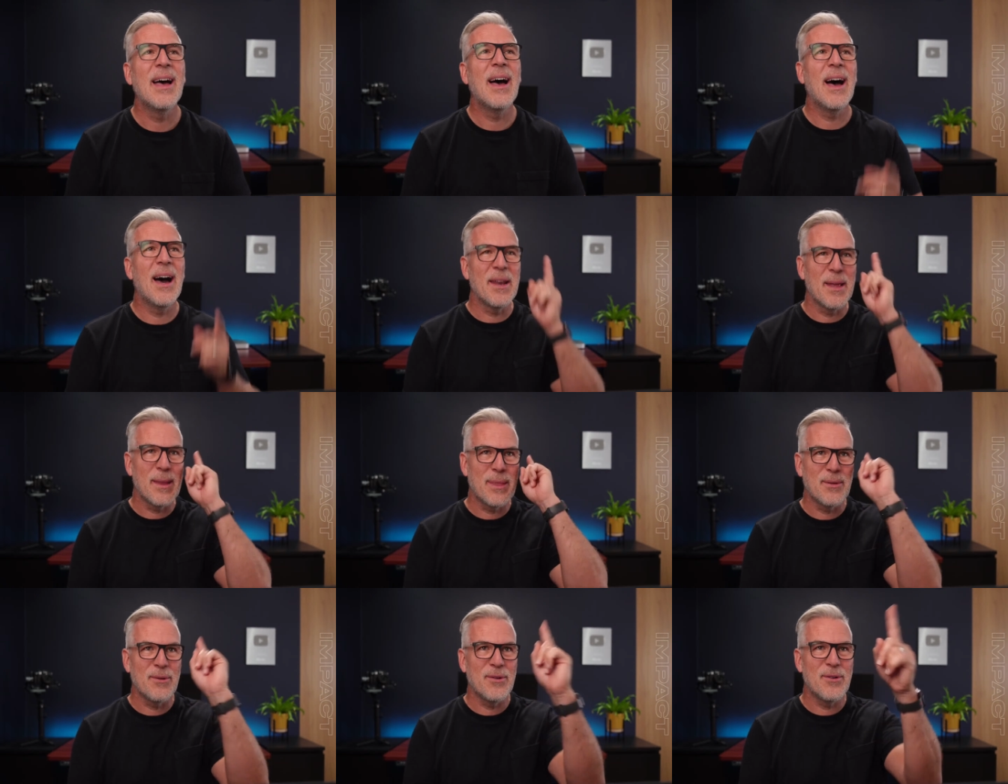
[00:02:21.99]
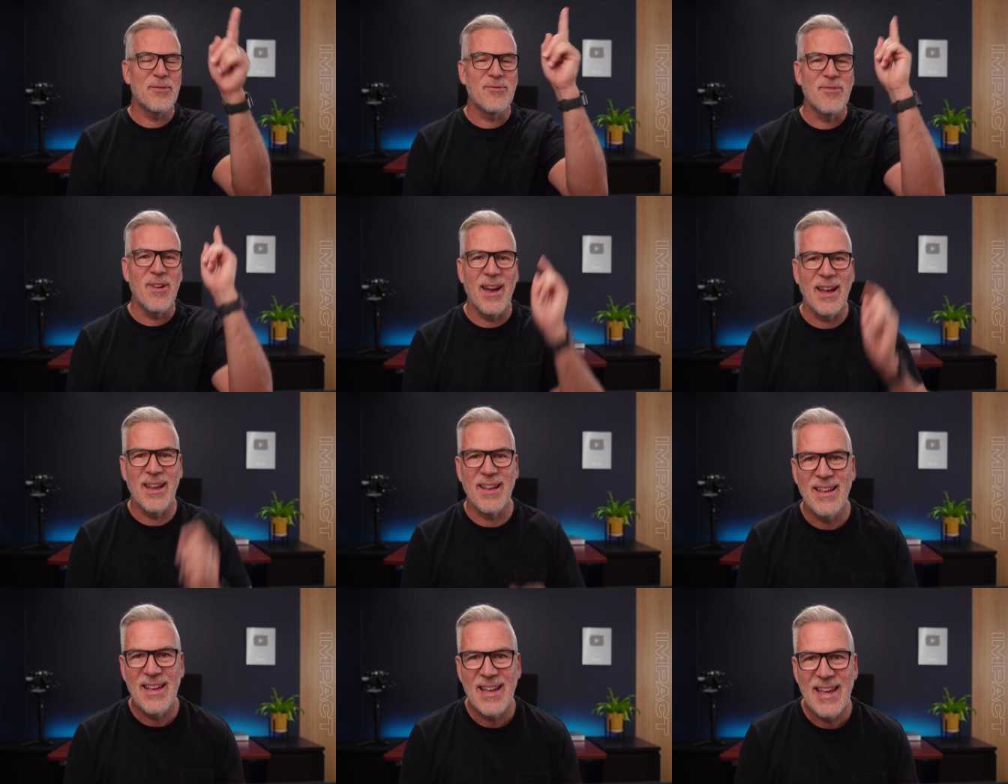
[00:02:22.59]
And I thought,
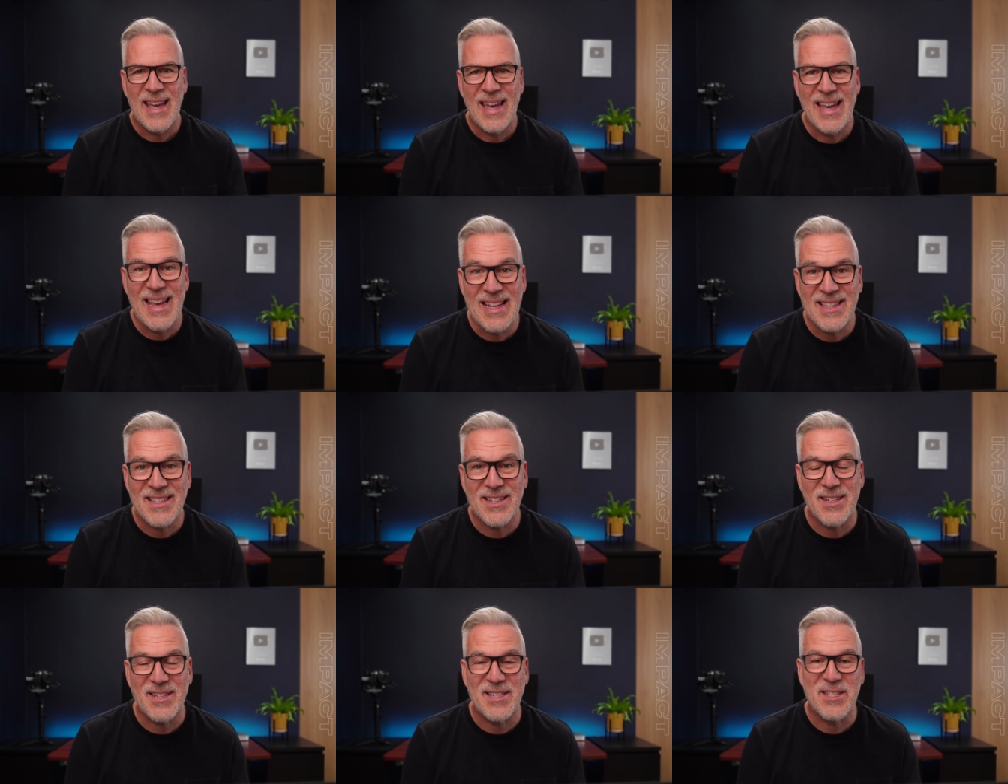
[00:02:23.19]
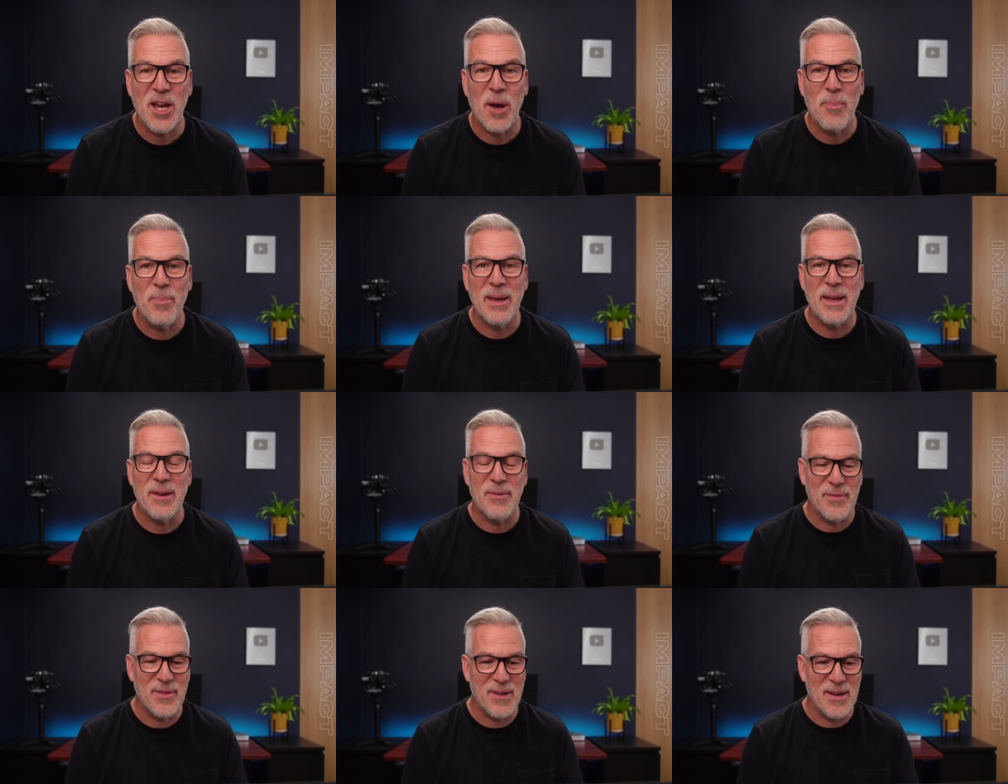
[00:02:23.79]
right, here's a good
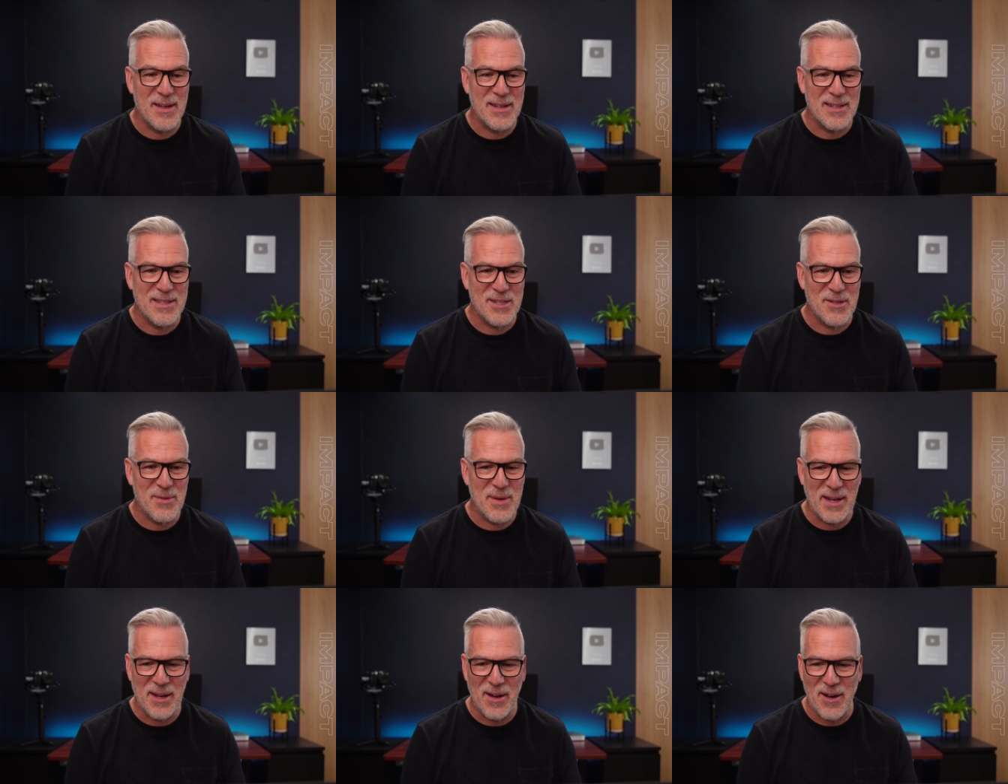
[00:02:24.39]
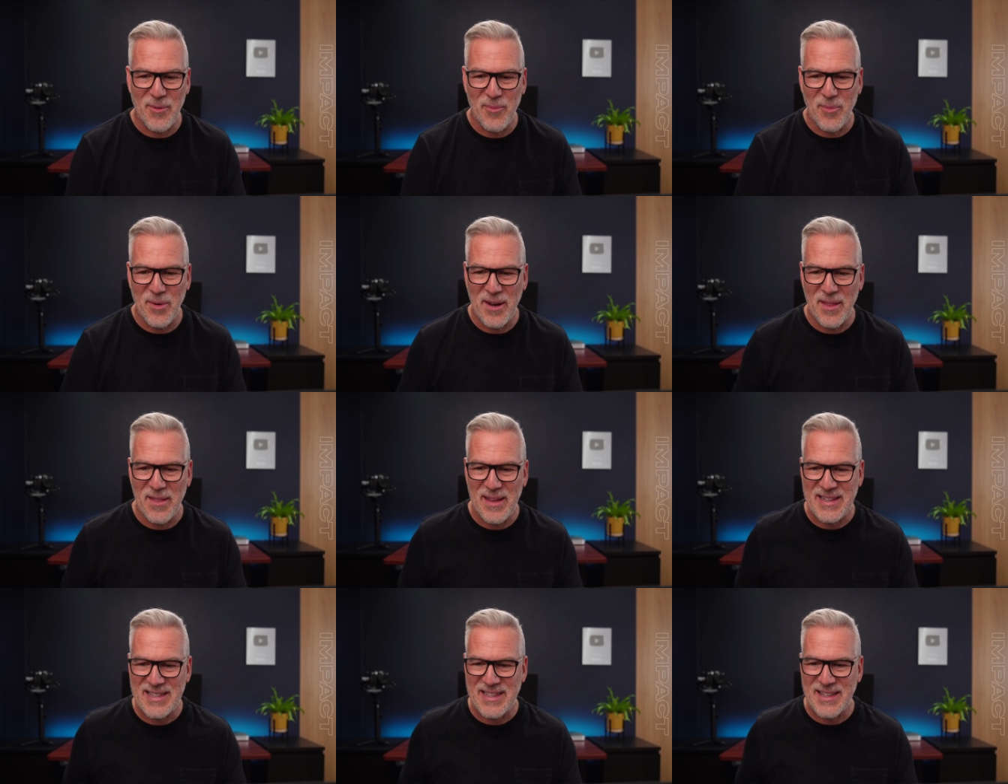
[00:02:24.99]
topic for doing on one of
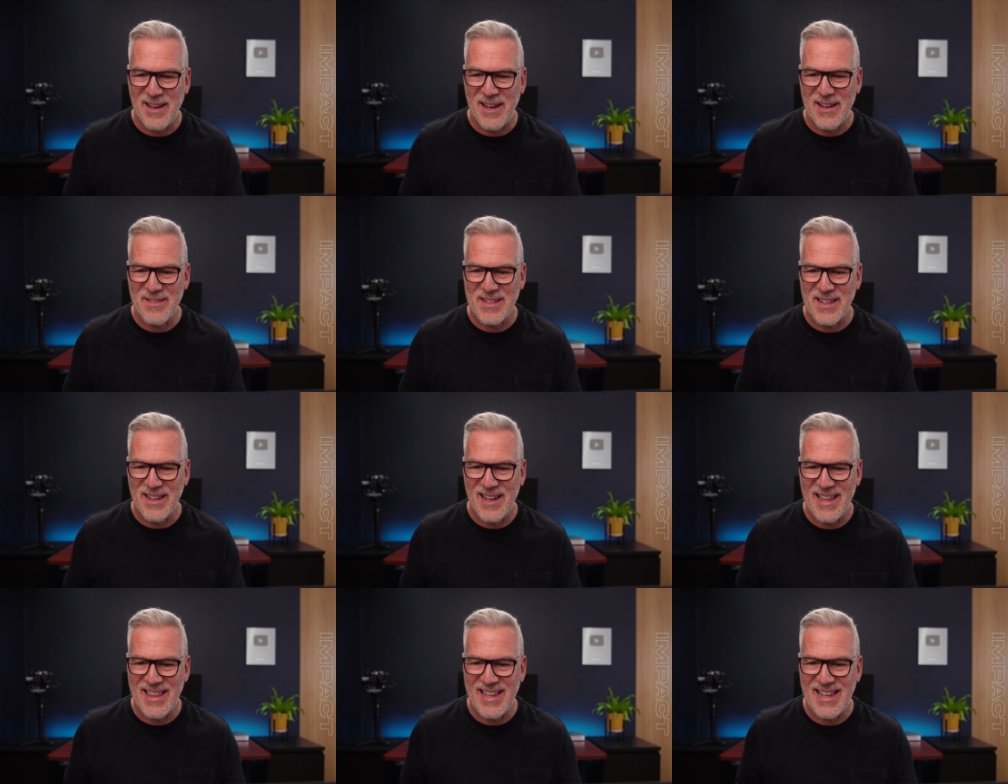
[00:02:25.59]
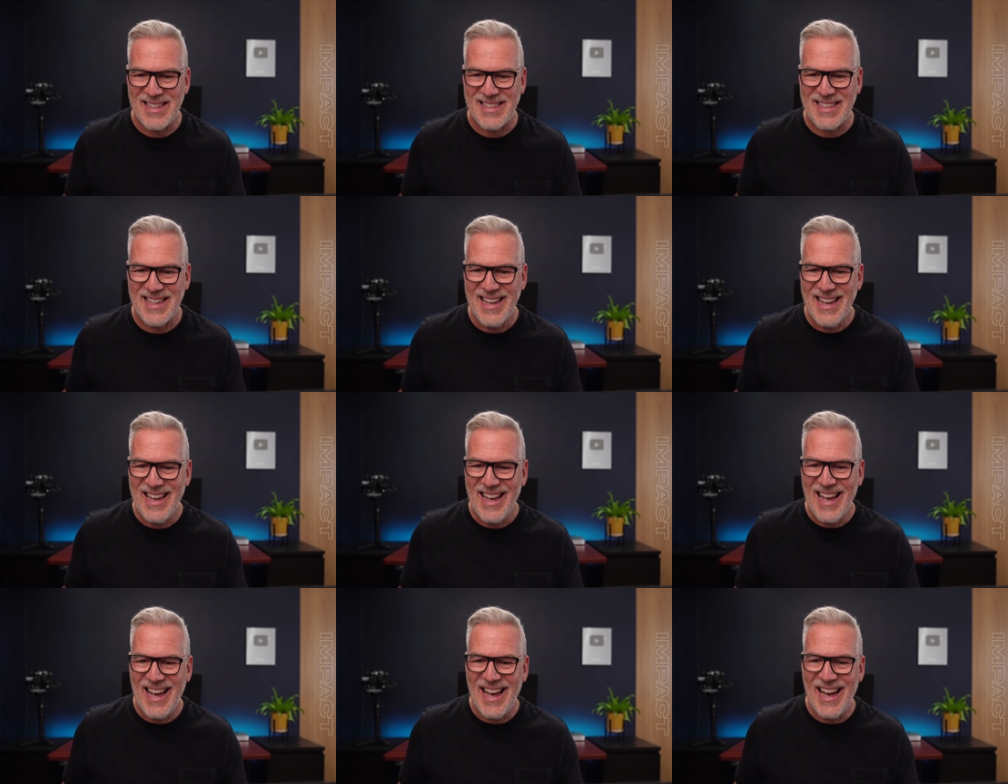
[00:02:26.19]
these lives like this.
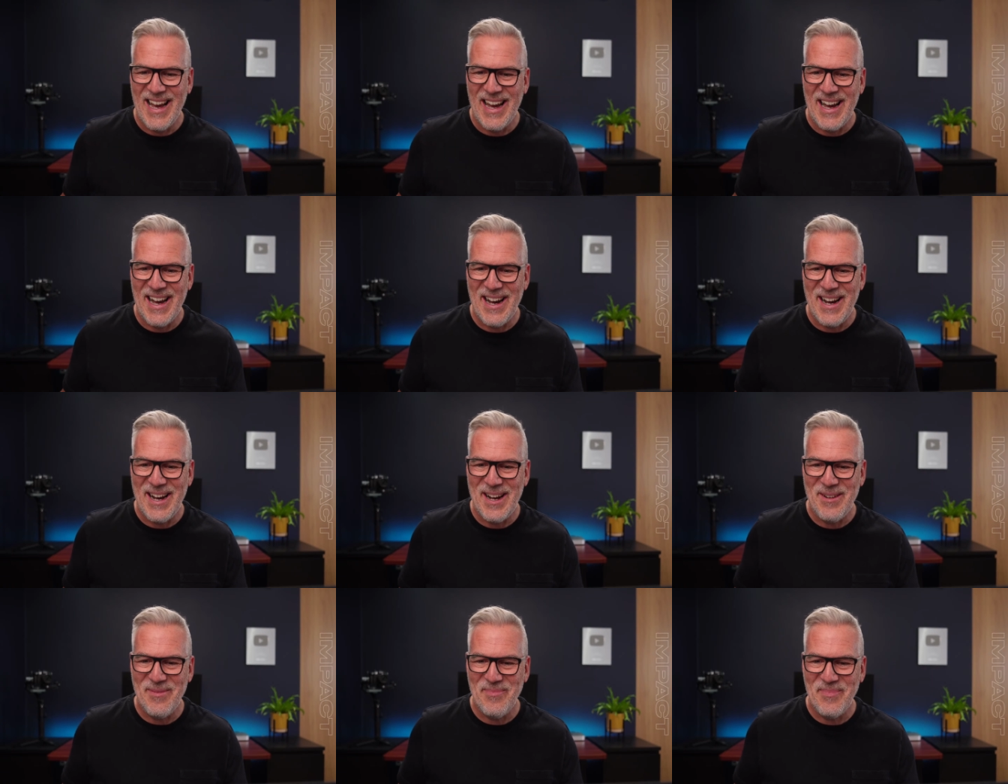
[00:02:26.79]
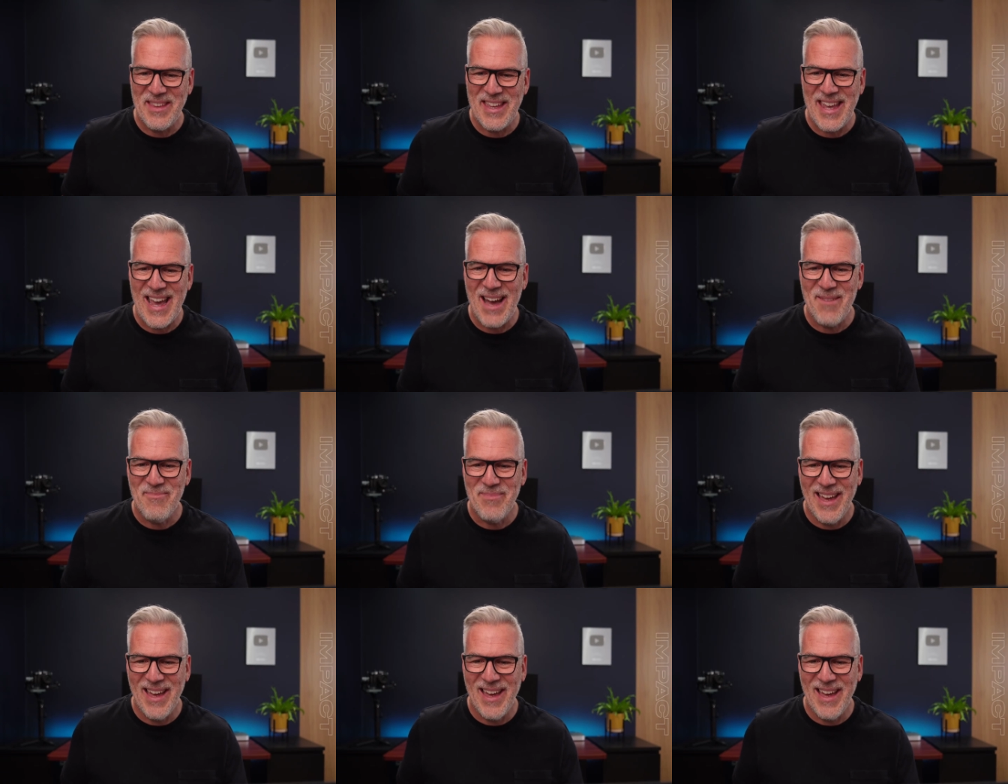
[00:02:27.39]
Um, yep.